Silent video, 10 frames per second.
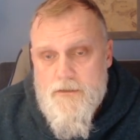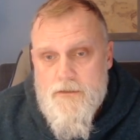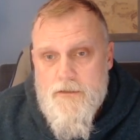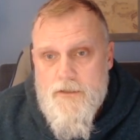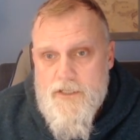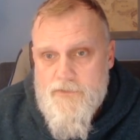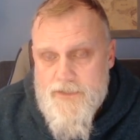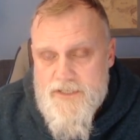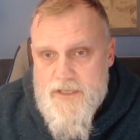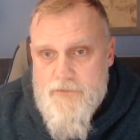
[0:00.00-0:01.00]
Even the
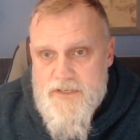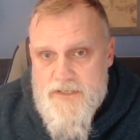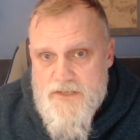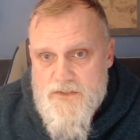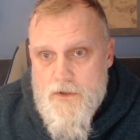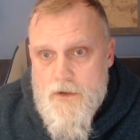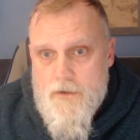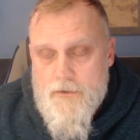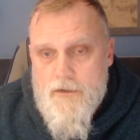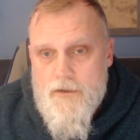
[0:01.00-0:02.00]
76
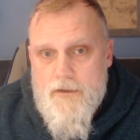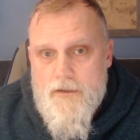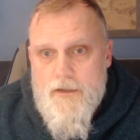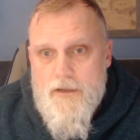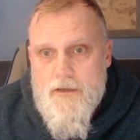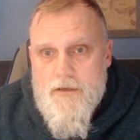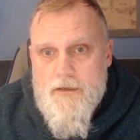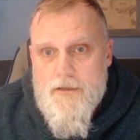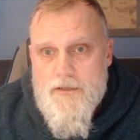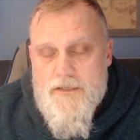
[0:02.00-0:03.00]
long
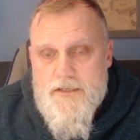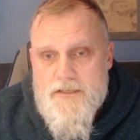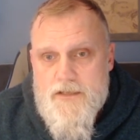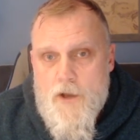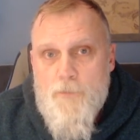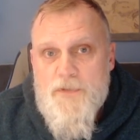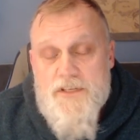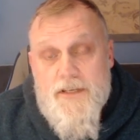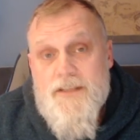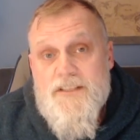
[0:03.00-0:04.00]
is helpless
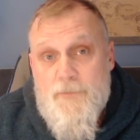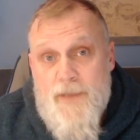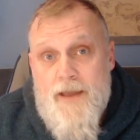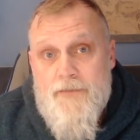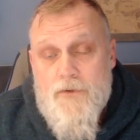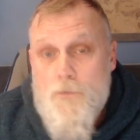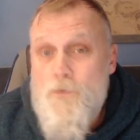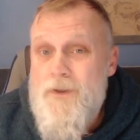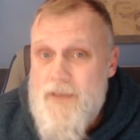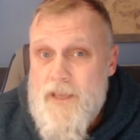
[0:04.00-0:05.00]
against the Panther
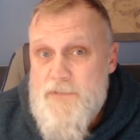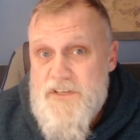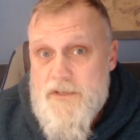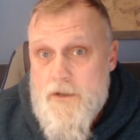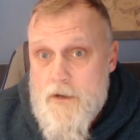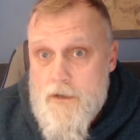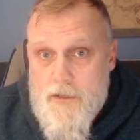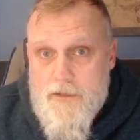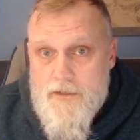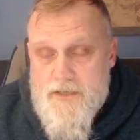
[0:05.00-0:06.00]
with APCR
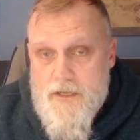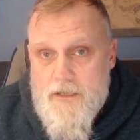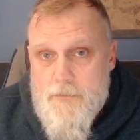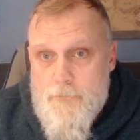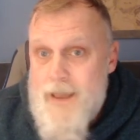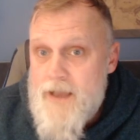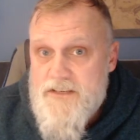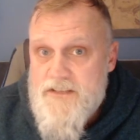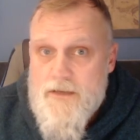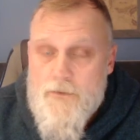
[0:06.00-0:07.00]
because it
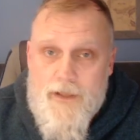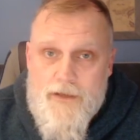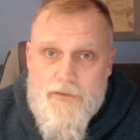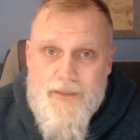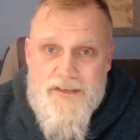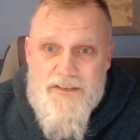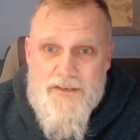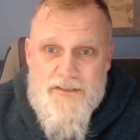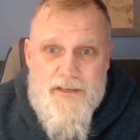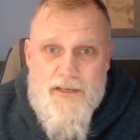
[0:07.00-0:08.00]
maxes out at, I think,
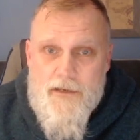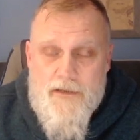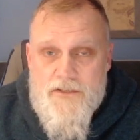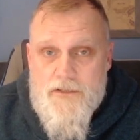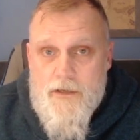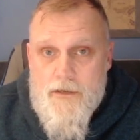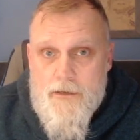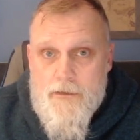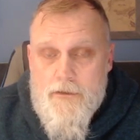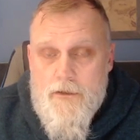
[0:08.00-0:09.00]
16 at
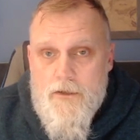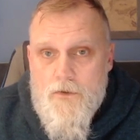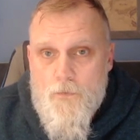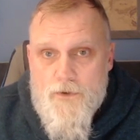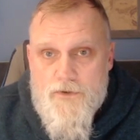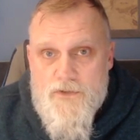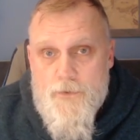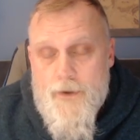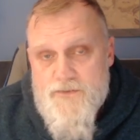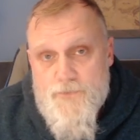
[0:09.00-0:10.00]
a 1 or
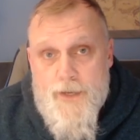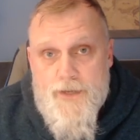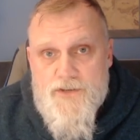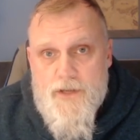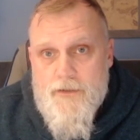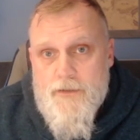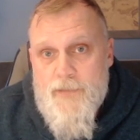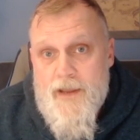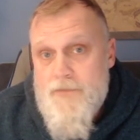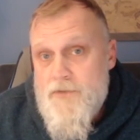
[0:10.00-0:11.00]
2x range, and the
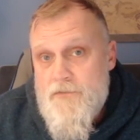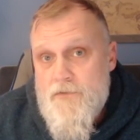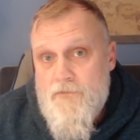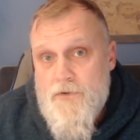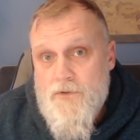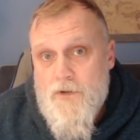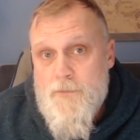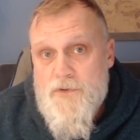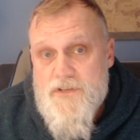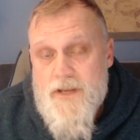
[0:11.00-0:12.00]
Panther frontal armor
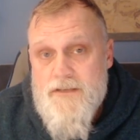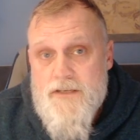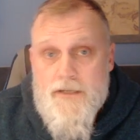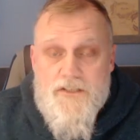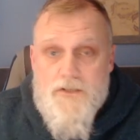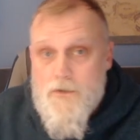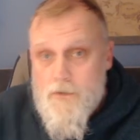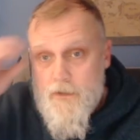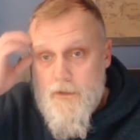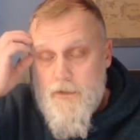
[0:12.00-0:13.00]
is 18. So
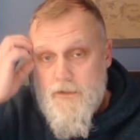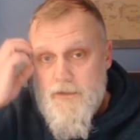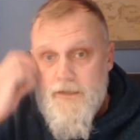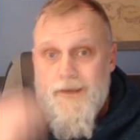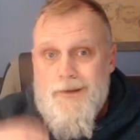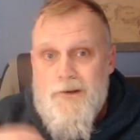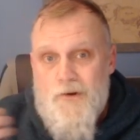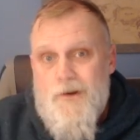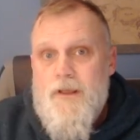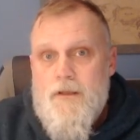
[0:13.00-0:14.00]
you need to get a
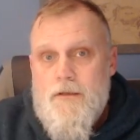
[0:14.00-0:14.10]
turret hit,